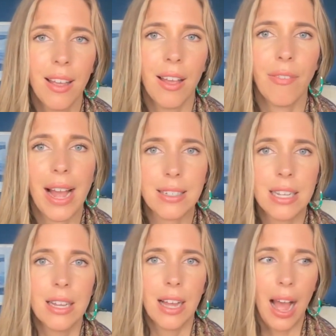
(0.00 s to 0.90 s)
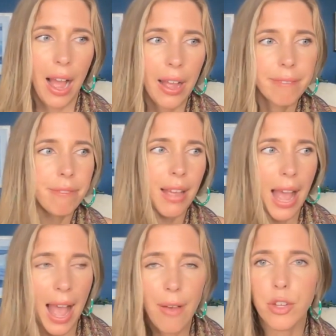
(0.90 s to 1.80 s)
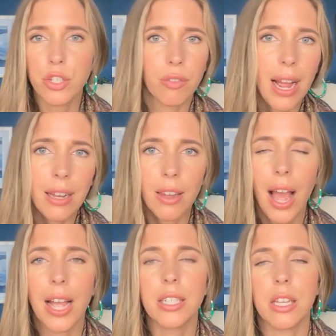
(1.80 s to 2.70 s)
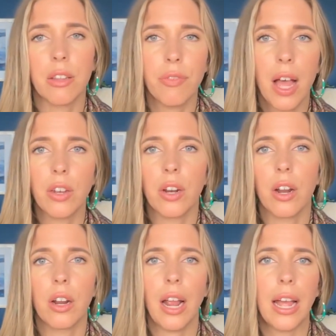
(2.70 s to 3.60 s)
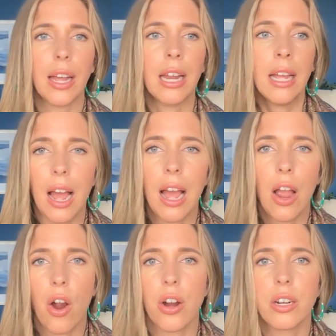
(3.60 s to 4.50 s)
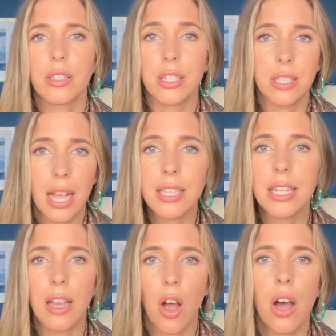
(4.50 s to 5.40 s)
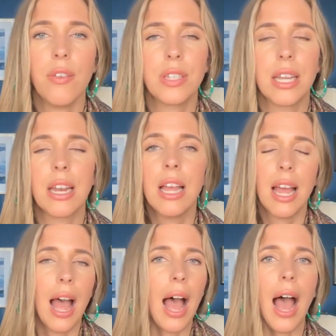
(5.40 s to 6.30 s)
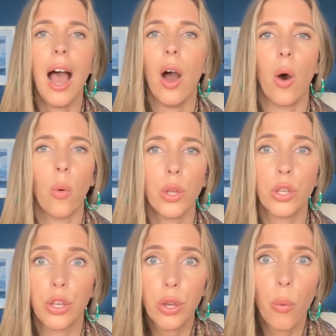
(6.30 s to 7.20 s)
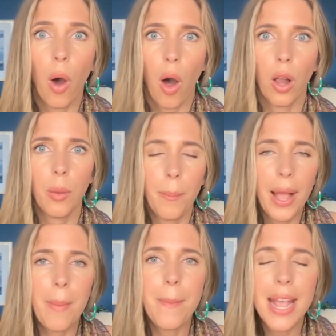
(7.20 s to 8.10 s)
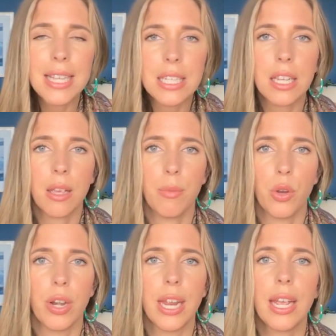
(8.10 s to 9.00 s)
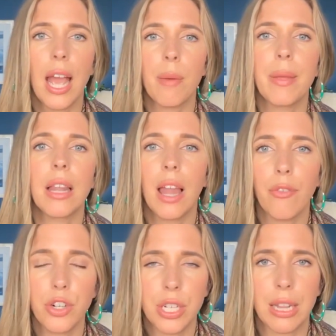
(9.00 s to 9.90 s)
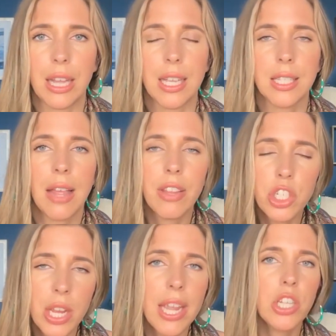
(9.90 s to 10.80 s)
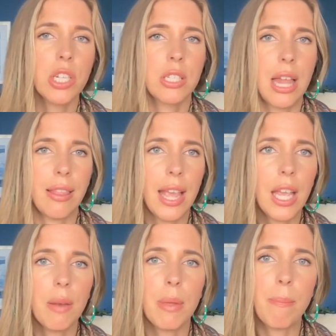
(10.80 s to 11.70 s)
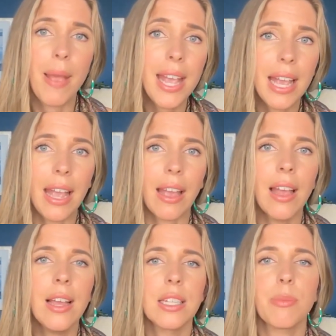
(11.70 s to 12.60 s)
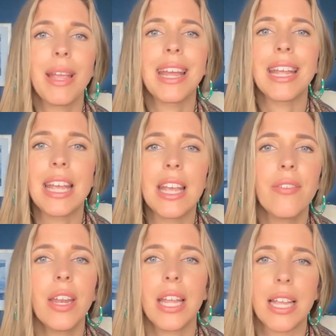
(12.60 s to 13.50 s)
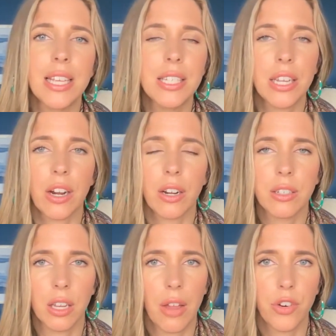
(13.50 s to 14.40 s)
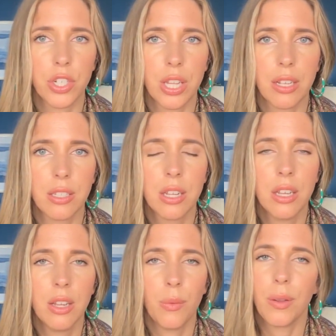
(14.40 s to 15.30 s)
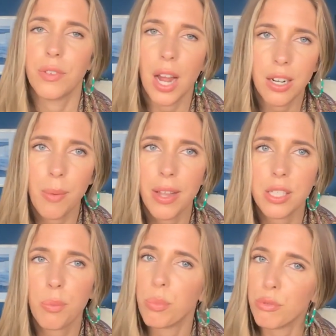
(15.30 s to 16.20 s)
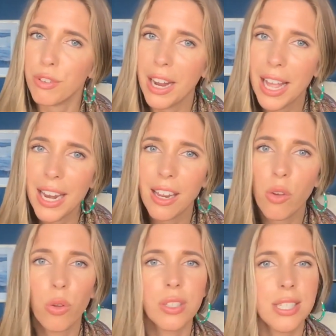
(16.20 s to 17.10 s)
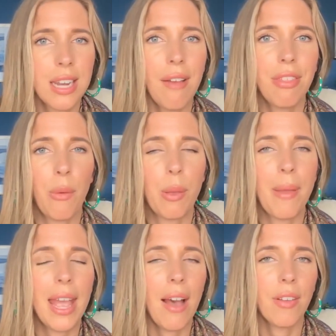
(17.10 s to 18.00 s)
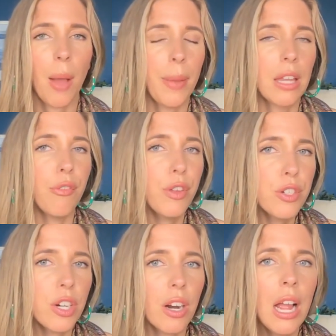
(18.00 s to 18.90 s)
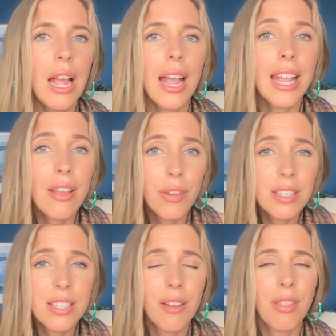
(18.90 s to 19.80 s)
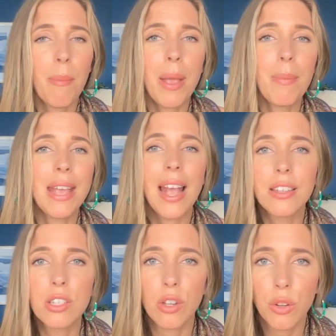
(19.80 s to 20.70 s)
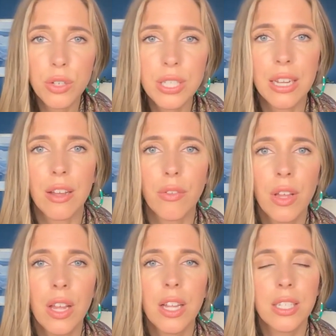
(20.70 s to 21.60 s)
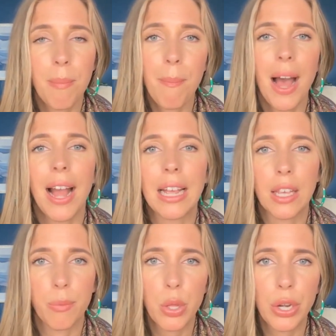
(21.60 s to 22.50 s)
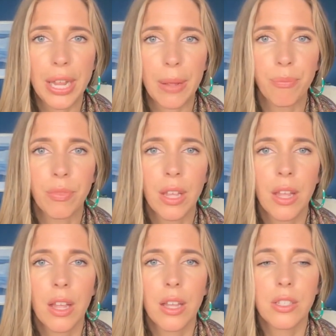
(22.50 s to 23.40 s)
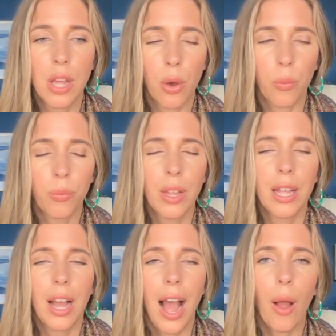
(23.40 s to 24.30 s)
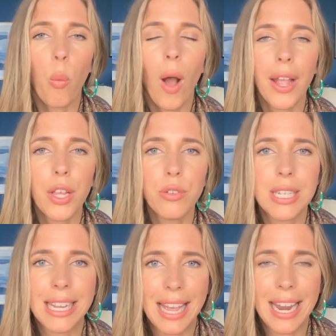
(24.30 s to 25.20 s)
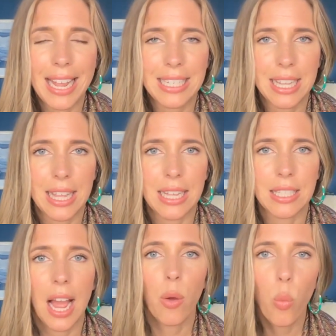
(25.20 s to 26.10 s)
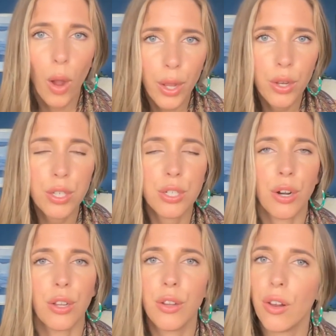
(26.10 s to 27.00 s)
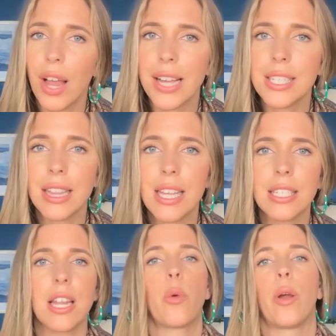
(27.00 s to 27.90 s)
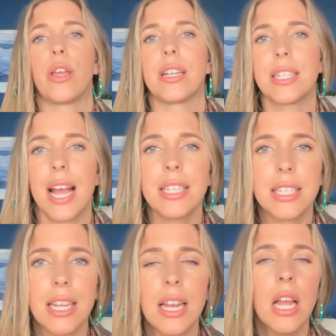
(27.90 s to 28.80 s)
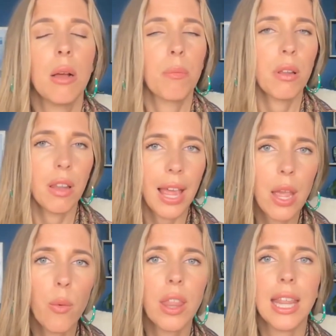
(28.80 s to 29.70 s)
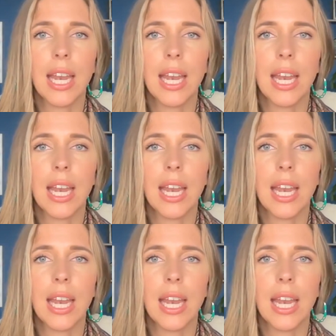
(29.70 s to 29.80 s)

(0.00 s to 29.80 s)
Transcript: In fact, I have a direct line to the founder, and I are discussing often how you all, my amazing community, can be leveraging this and the changes that they can be making to make it even easier to leverage this. We've talked about some pretty cool stuff that we may have coming in the future, even stuff that may be exclusive to my community. So I want you to get into this. I want you to start utilizing this. I want you to test it, play with it